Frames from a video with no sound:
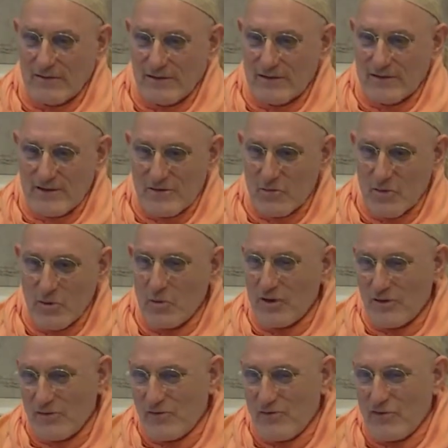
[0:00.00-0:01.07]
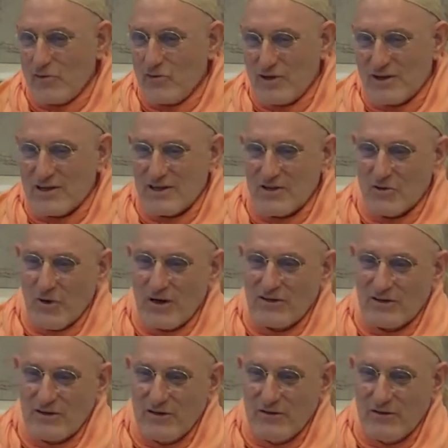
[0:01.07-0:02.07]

then this, we would view the